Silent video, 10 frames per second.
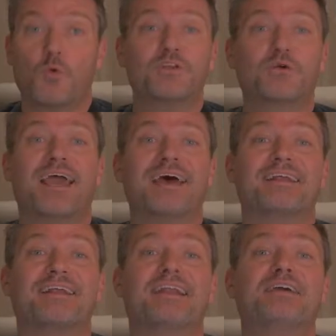Or you can
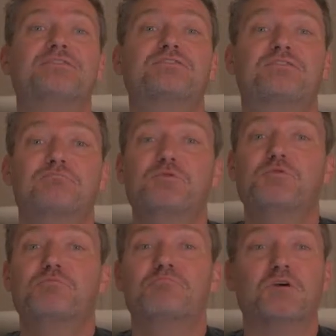add a nice
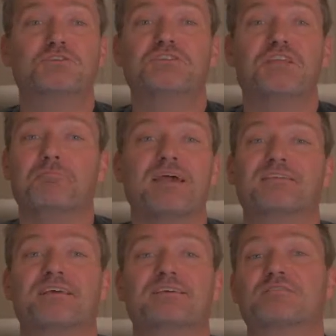smooth motion that
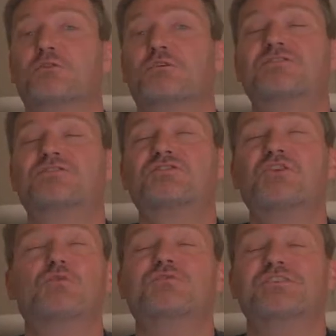make things look so